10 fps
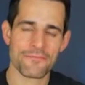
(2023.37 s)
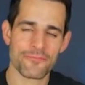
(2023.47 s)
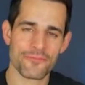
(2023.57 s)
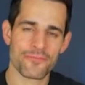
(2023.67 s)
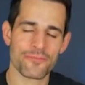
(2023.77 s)

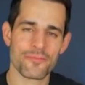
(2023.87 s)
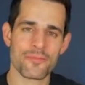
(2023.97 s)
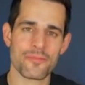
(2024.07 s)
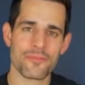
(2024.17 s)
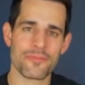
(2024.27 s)

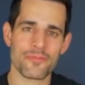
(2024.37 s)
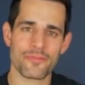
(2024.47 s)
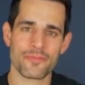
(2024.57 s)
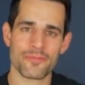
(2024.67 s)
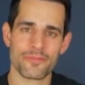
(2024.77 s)

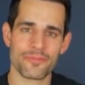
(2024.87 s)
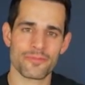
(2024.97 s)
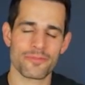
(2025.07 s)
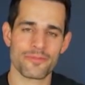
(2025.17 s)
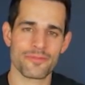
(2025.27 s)

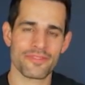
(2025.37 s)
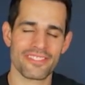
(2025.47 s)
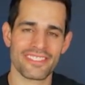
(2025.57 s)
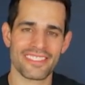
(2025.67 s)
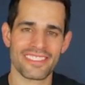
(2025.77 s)

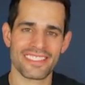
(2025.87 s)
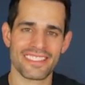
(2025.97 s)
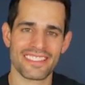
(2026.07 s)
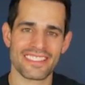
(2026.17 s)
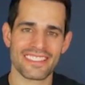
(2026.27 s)

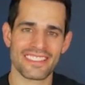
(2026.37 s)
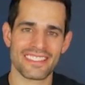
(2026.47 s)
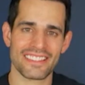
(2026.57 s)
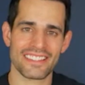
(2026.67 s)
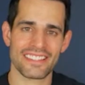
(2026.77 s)

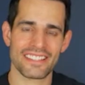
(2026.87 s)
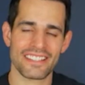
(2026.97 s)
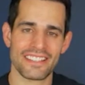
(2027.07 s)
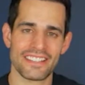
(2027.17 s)
This person isn't speaking.